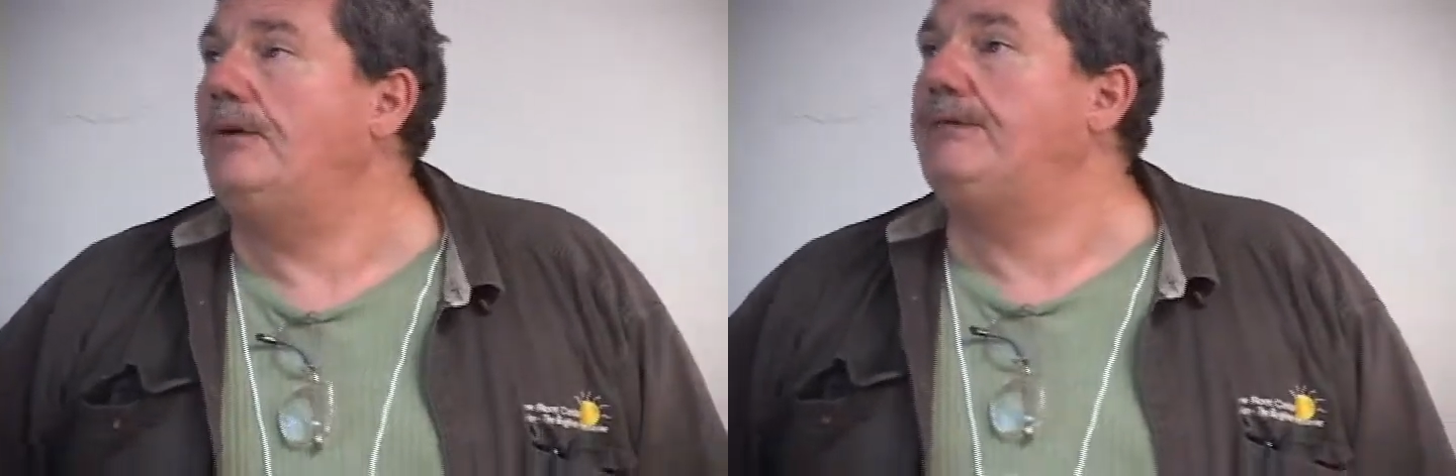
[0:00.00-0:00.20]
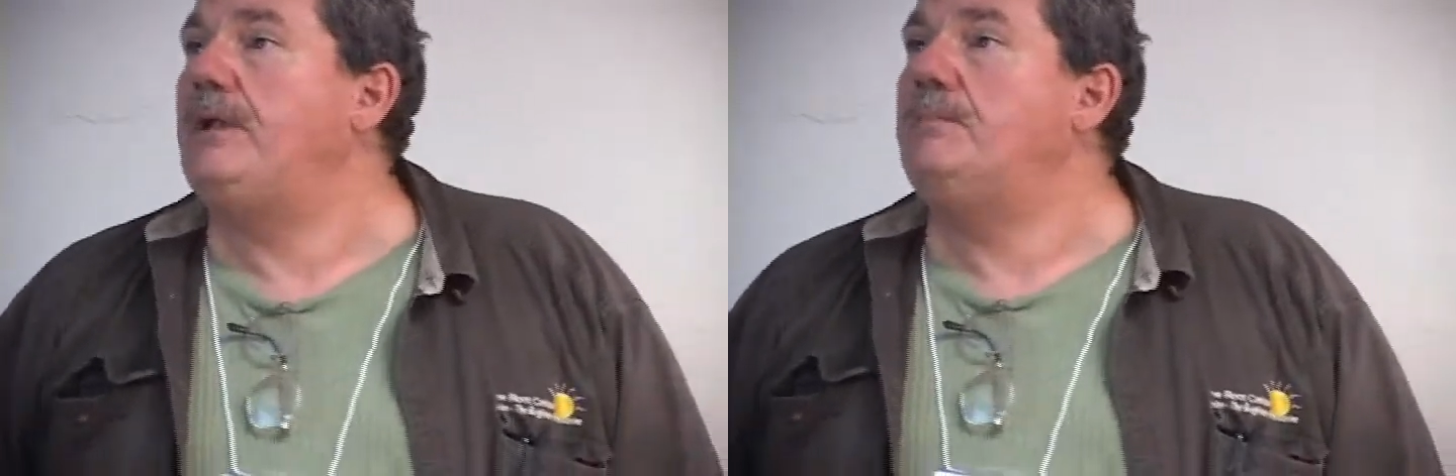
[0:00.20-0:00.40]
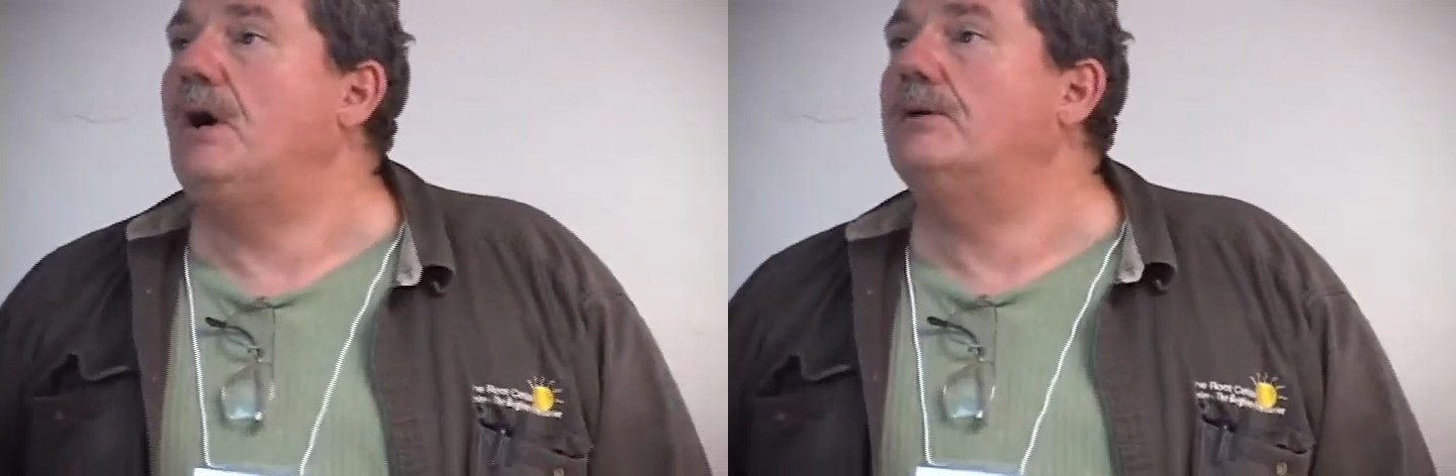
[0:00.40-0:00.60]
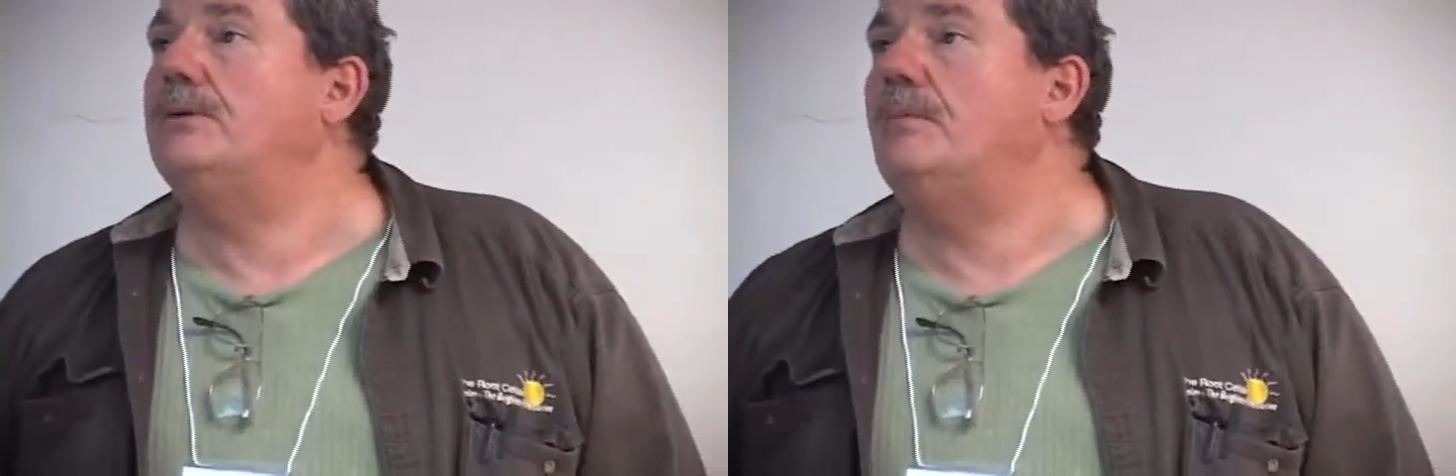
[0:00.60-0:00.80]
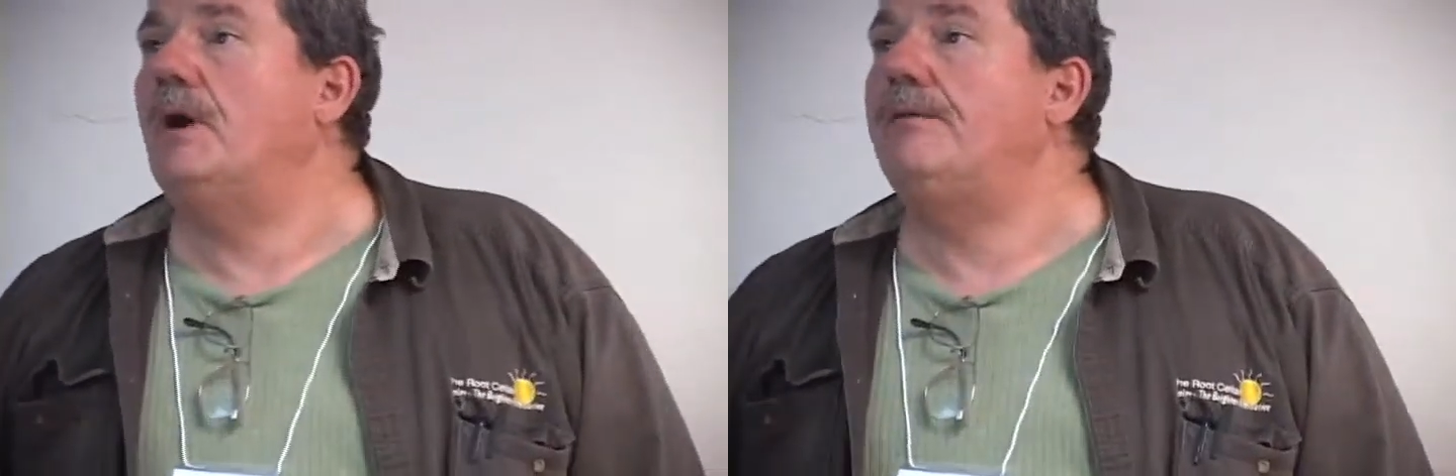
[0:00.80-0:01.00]

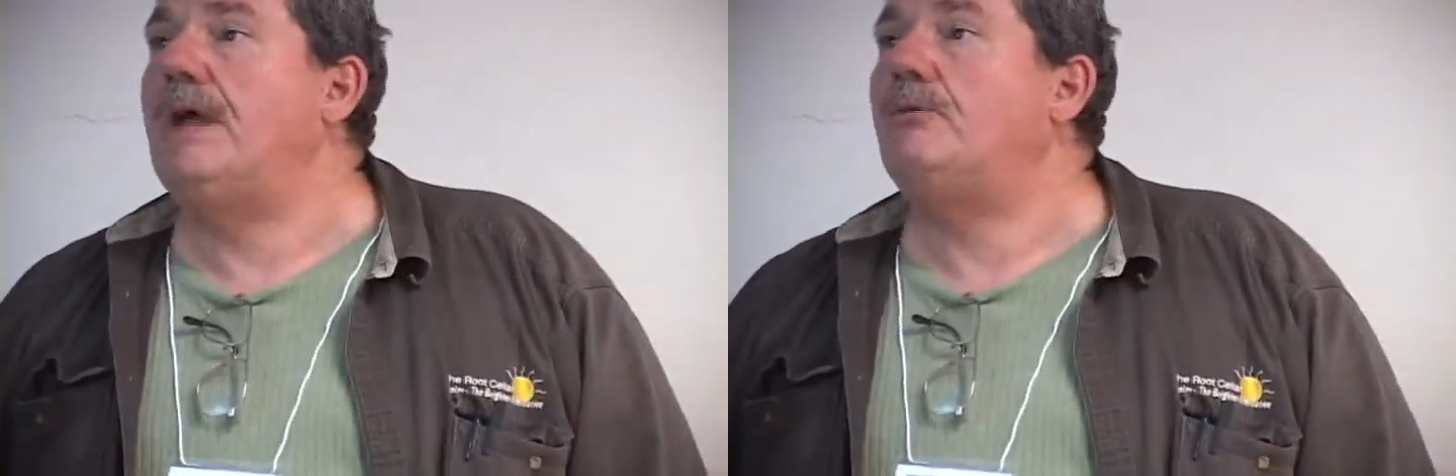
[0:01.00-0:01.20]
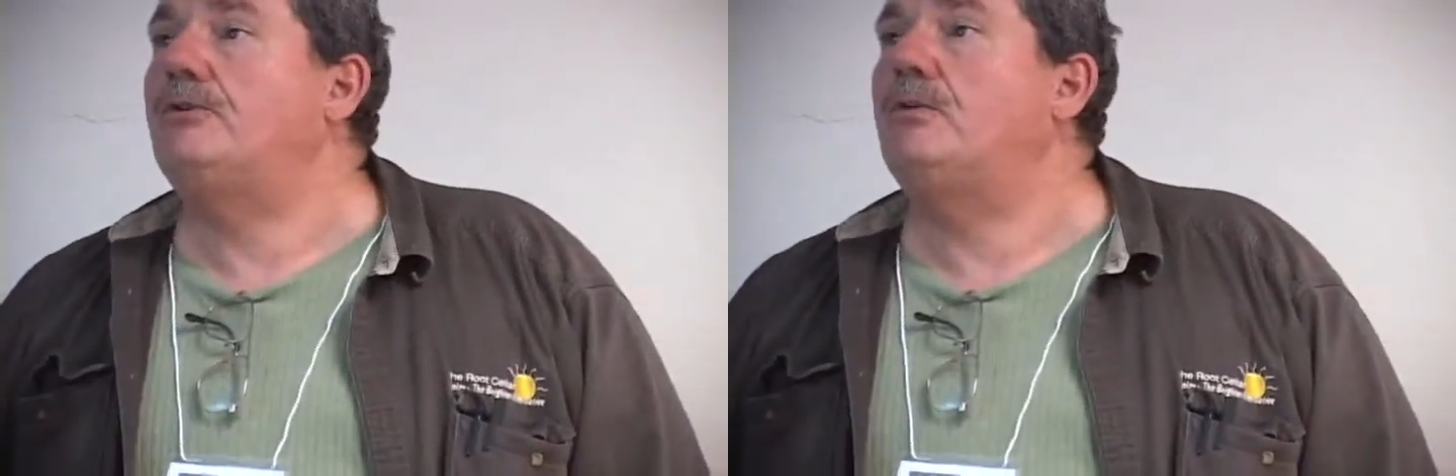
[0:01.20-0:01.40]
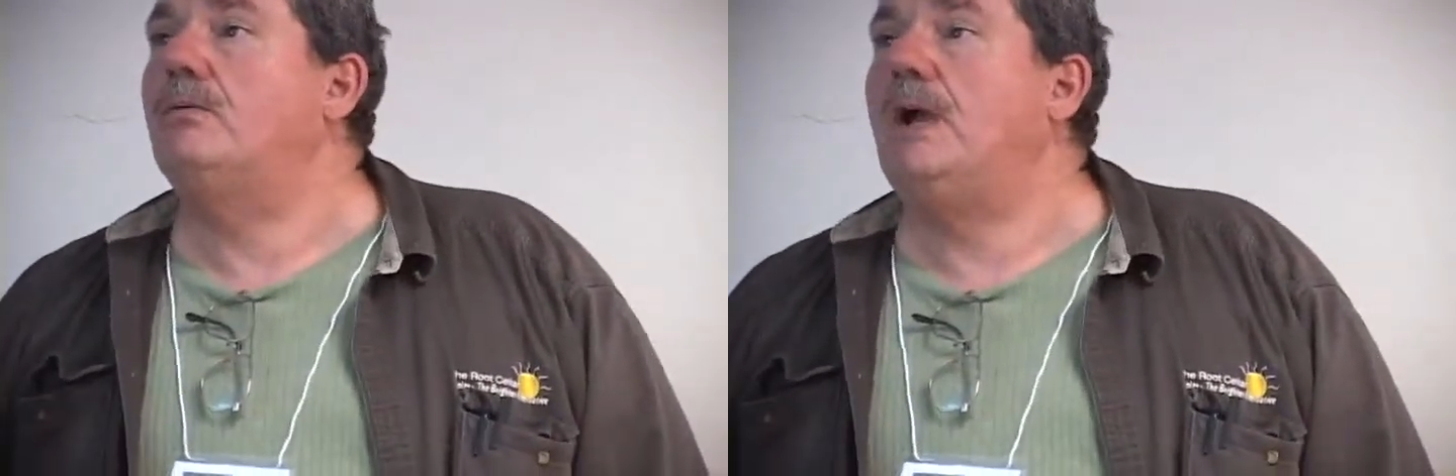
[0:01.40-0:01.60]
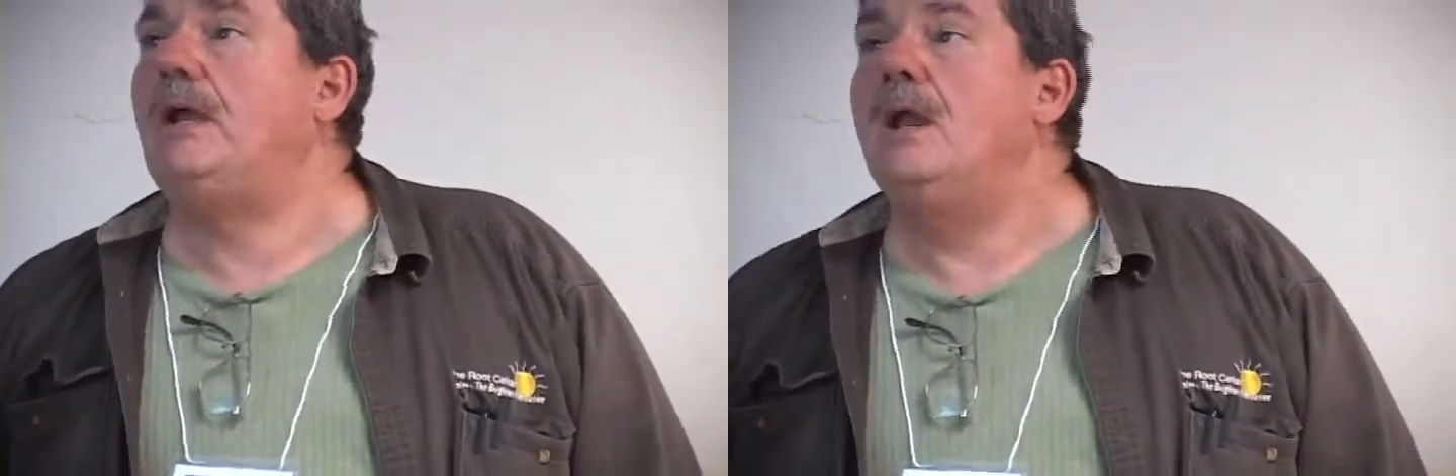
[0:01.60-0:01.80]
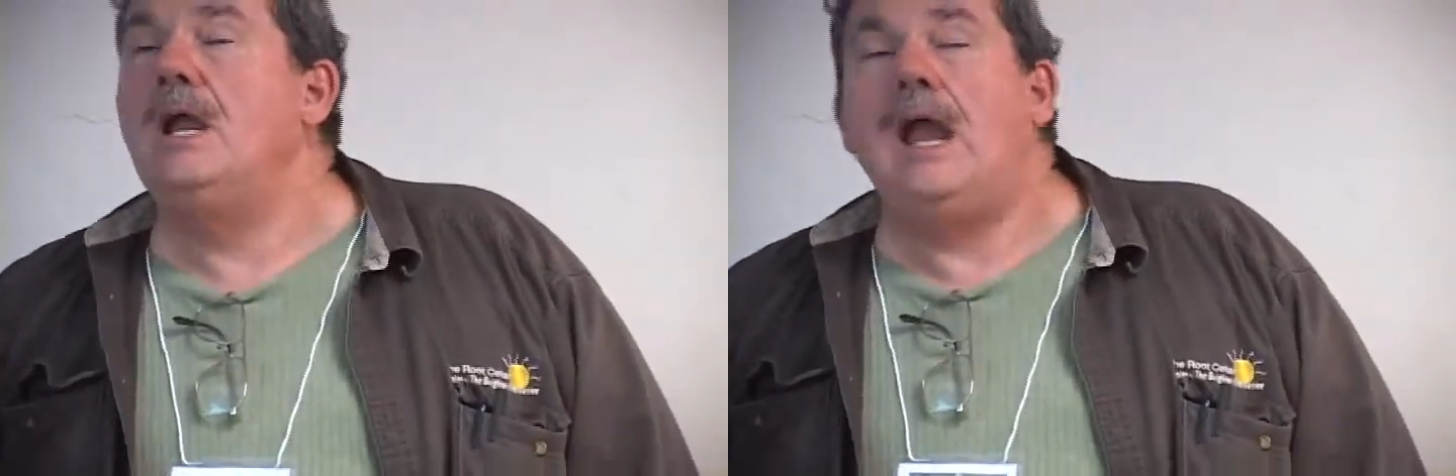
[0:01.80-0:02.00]
$50 a month. That was
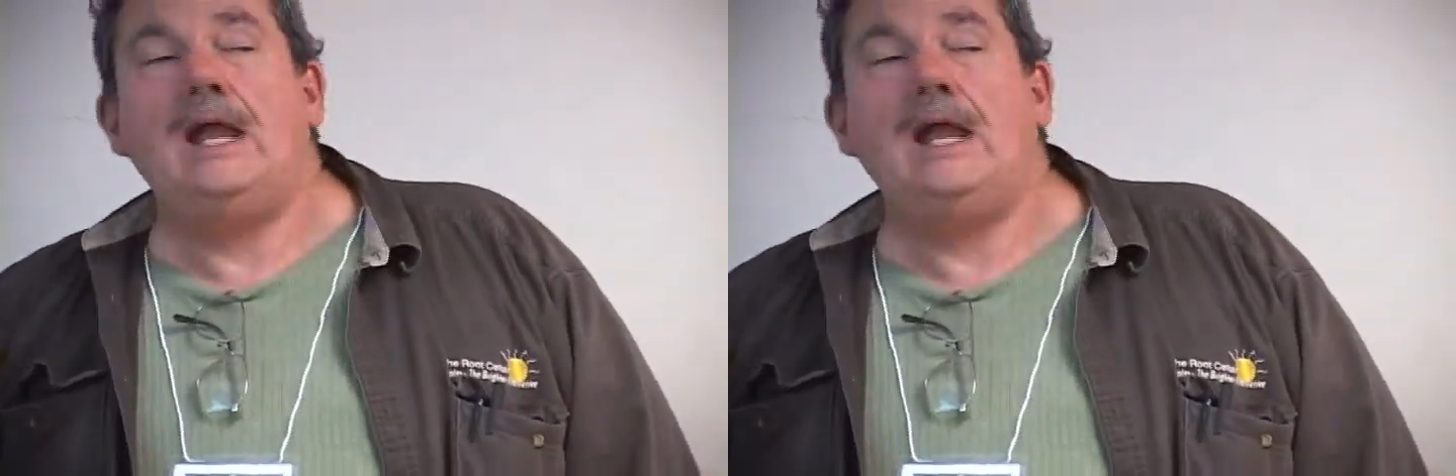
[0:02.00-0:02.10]
great.